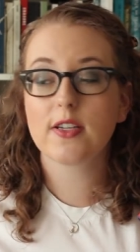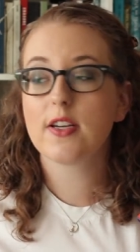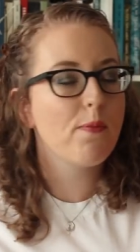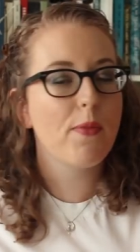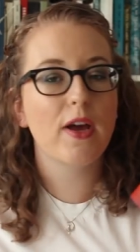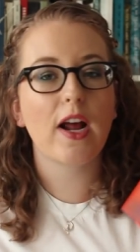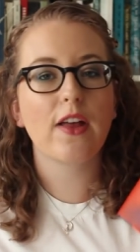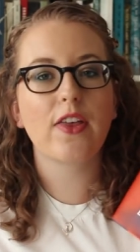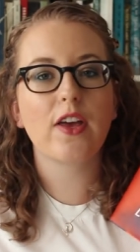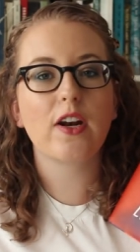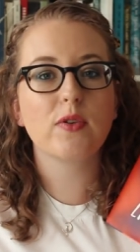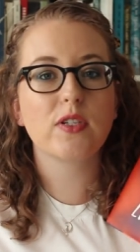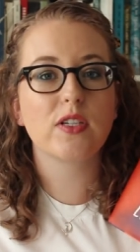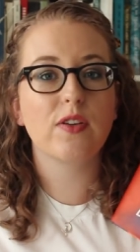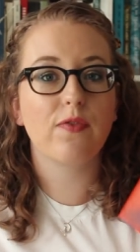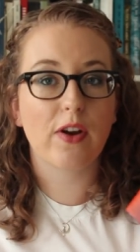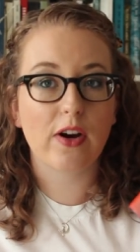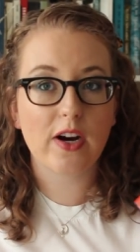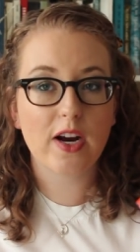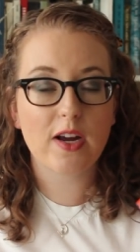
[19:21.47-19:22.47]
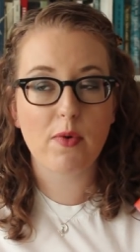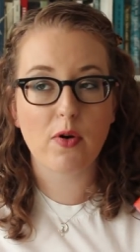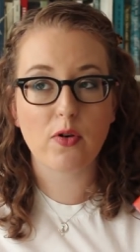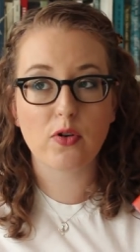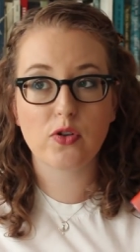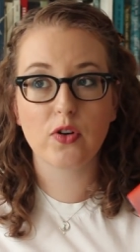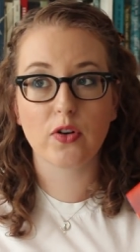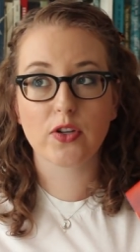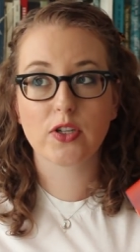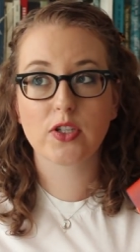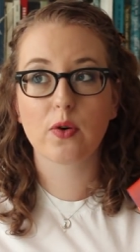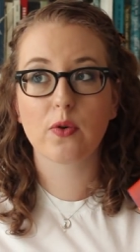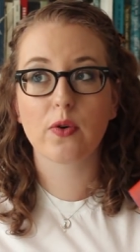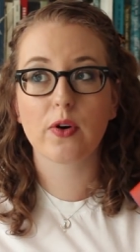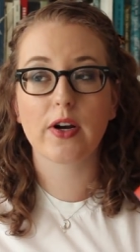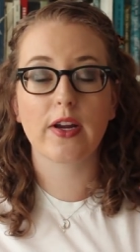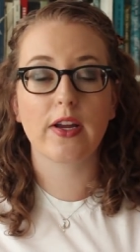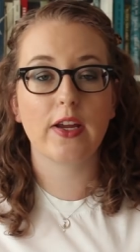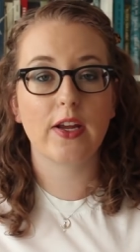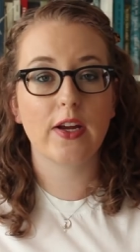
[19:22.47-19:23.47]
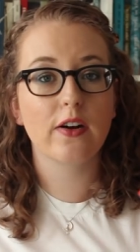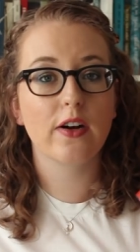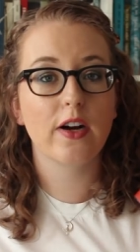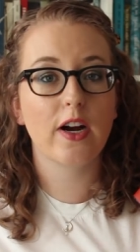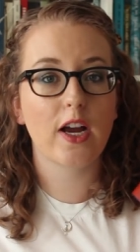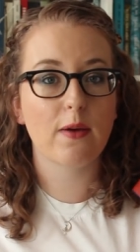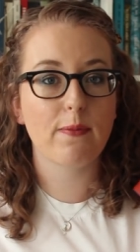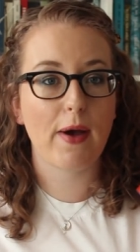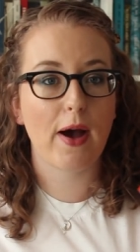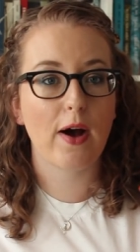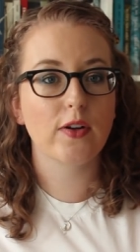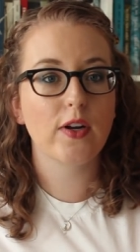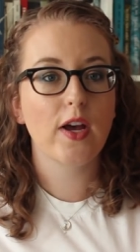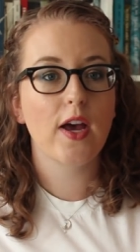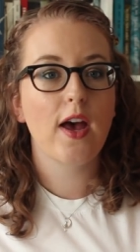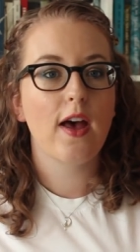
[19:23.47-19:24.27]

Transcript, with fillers: But I thought it was a very emotional story, hearing about